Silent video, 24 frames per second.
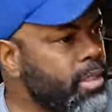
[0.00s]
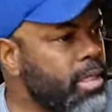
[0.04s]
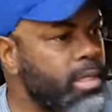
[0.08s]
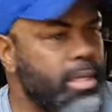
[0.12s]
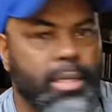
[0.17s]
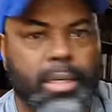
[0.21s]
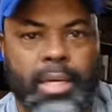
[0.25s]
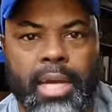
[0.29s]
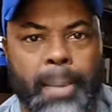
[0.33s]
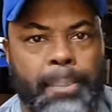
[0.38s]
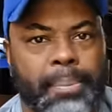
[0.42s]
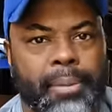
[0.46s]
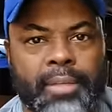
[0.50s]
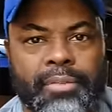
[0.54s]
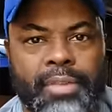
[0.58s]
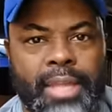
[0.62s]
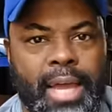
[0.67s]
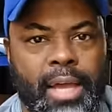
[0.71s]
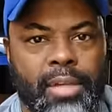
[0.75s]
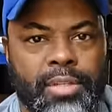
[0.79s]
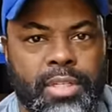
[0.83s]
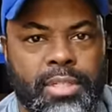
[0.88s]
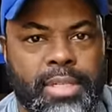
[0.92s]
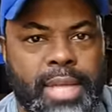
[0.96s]
a couple of
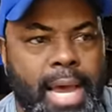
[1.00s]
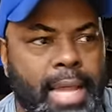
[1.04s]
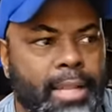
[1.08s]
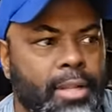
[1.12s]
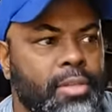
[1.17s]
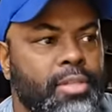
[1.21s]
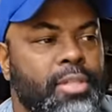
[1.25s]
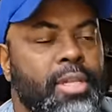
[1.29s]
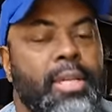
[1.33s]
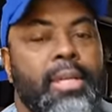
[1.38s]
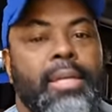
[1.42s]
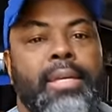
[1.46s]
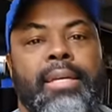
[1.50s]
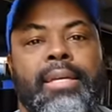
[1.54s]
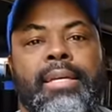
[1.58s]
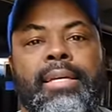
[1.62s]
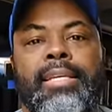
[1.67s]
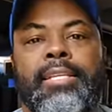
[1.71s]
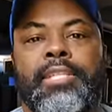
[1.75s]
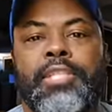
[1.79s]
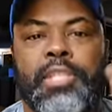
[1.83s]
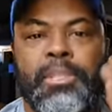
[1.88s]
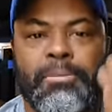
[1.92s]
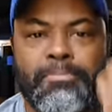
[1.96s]
thousand dollars,
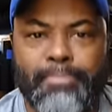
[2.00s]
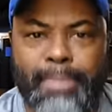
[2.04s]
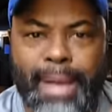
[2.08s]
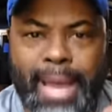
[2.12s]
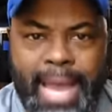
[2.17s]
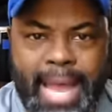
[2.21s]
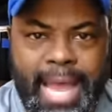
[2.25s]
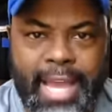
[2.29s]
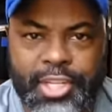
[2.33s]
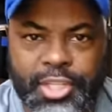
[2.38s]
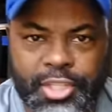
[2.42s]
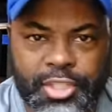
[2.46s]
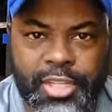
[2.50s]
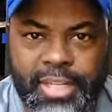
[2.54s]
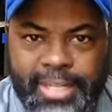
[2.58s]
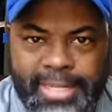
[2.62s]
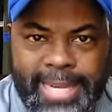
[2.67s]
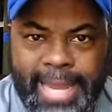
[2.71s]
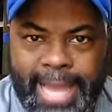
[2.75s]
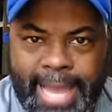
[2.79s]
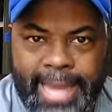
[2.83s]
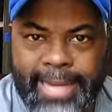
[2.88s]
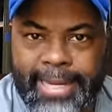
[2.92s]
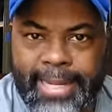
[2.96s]
smash the
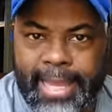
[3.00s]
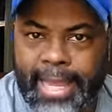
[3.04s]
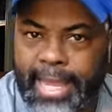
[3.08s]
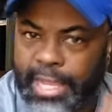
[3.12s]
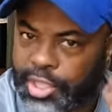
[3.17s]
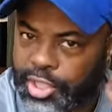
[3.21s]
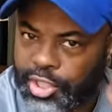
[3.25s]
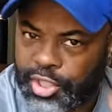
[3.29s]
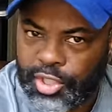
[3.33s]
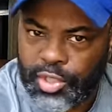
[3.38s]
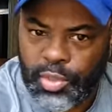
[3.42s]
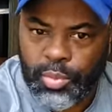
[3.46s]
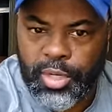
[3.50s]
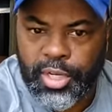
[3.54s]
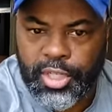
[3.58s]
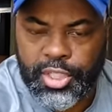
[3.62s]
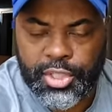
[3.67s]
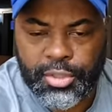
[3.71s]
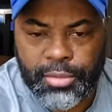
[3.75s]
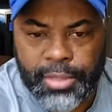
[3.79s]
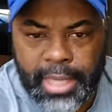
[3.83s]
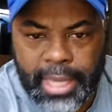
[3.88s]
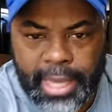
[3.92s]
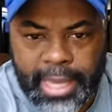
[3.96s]
debt as soon as
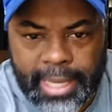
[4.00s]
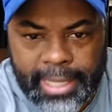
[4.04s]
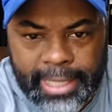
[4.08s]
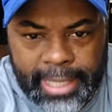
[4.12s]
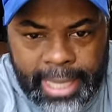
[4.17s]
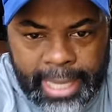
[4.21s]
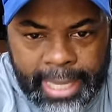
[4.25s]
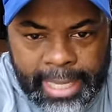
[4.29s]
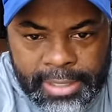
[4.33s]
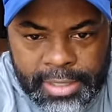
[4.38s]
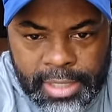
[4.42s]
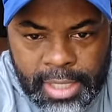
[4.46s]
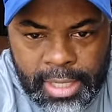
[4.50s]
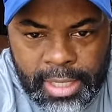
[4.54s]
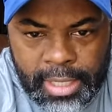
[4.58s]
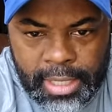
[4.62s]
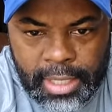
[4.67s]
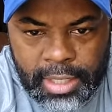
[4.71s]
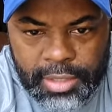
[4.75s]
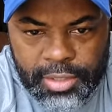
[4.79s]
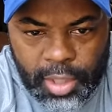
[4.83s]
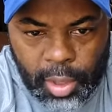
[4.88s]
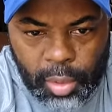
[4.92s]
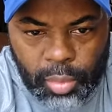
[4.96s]
you can, guys.
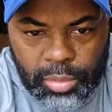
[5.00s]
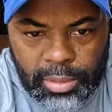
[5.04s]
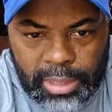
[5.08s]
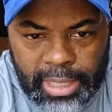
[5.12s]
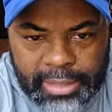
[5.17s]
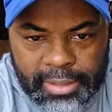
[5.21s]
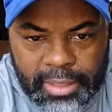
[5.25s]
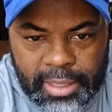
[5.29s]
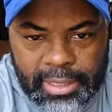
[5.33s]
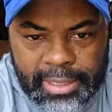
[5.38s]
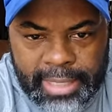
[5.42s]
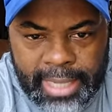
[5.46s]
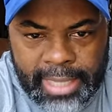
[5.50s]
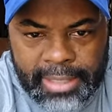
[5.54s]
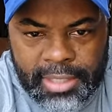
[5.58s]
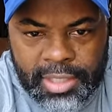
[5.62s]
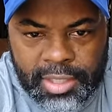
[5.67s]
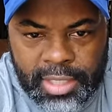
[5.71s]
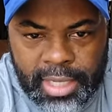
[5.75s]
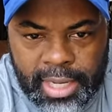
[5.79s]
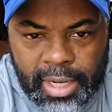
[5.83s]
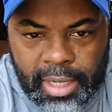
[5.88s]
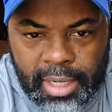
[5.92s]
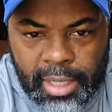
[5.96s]
Don't let the debt
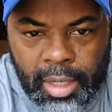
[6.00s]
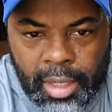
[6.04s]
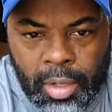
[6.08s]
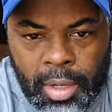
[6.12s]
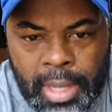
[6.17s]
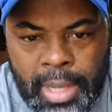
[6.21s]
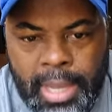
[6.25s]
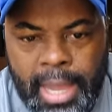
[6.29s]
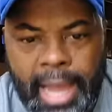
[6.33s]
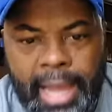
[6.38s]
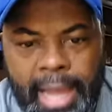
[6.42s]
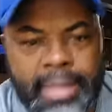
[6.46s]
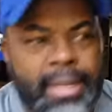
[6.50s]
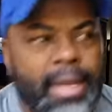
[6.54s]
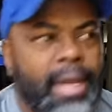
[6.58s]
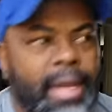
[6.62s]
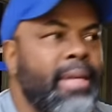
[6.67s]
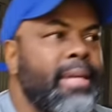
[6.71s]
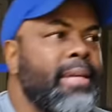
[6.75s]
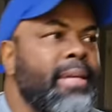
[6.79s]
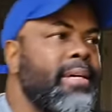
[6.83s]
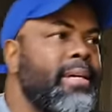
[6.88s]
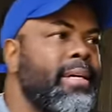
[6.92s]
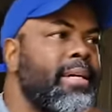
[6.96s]
stay alone. I
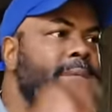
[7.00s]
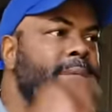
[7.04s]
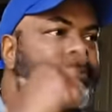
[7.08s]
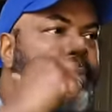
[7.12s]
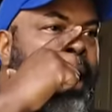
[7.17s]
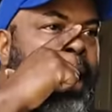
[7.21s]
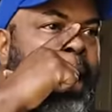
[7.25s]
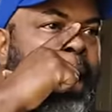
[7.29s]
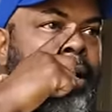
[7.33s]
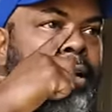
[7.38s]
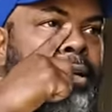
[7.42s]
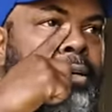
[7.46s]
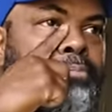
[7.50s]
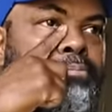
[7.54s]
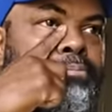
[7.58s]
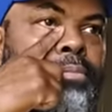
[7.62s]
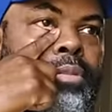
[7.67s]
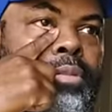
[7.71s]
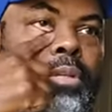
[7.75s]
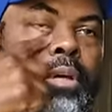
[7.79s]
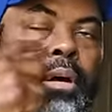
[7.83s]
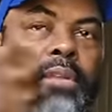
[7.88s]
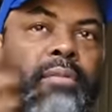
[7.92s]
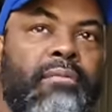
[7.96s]
I, um, I had a,
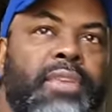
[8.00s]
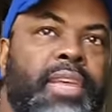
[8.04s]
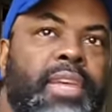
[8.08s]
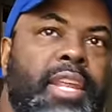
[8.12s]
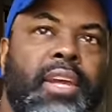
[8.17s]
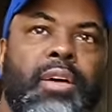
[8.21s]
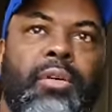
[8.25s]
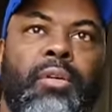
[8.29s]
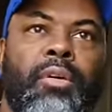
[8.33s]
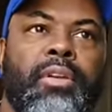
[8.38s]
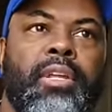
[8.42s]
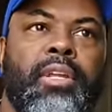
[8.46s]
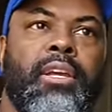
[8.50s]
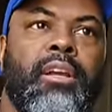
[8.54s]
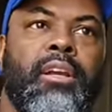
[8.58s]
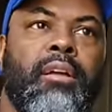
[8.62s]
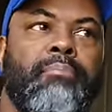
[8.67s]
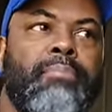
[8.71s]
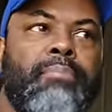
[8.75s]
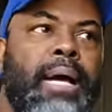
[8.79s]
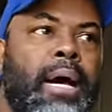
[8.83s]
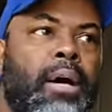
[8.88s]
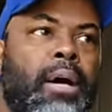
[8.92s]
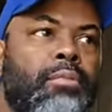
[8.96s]
a video on
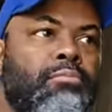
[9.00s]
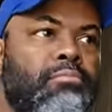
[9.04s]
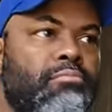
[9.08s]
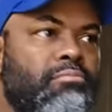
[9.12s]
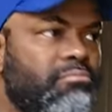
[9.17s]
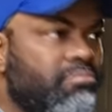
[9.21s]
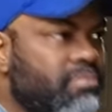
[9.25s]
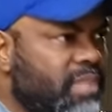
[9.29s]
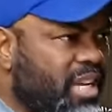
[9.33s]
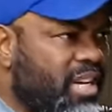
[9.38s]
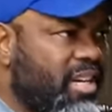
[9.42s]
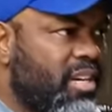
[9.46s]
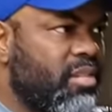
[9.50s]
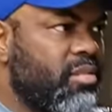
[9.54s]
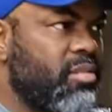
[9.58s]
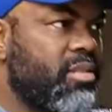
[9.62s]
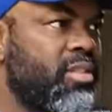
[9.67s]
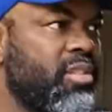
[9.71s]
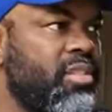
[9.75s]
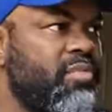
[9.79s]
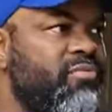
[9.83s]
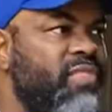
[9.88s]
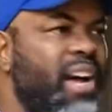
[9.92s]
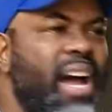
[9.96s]
here about I don't know
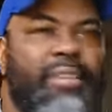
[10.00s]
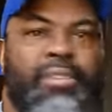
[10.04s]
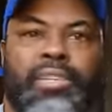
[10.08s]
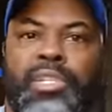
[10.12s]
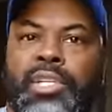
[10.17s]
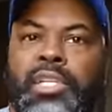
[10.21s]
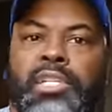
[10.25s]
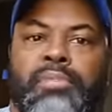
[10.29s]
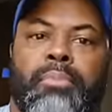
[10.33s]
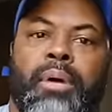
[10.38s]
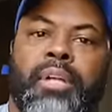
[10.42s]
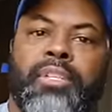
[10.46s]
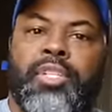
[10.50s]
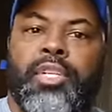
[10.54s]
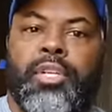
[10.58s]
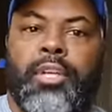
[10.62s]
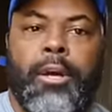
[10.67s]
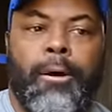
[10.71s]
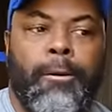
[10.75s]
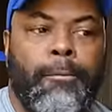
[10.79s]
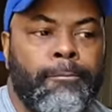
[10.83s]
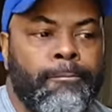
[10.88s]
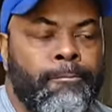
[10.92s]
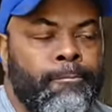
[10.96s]
five or six months
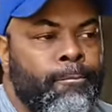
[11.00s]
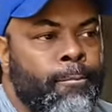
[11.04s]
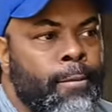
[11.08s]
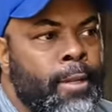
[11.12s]
ago,